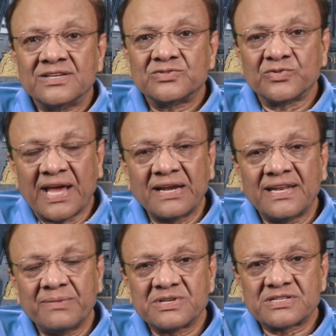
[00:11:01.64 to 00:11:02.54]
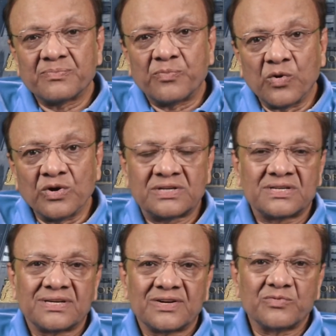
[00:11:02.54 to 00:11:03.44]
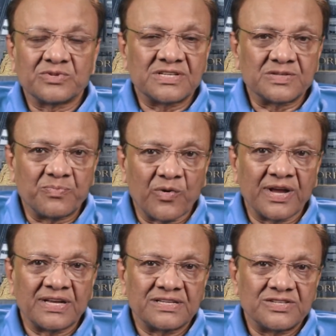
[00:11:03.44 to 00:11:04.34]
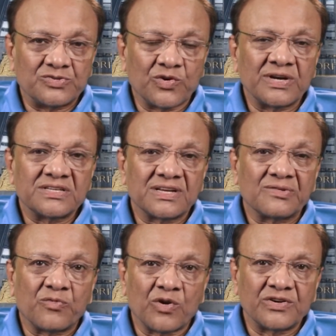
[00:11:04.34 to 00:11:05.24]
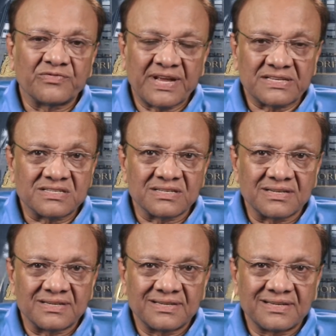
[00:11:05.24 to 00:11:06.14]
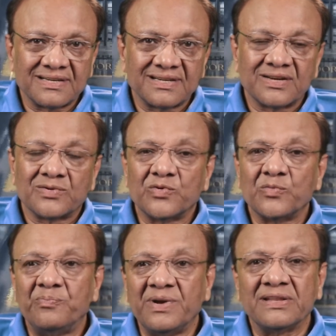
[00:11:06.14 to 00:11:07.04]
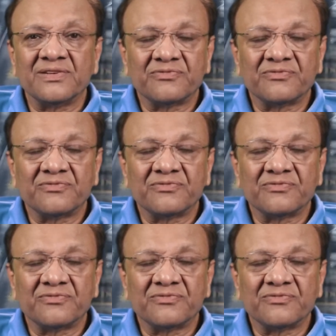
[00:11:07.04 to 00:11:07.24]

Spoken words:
So that day, Mr. Boldt was this boy, joined Sir Waldorf Astor, who built the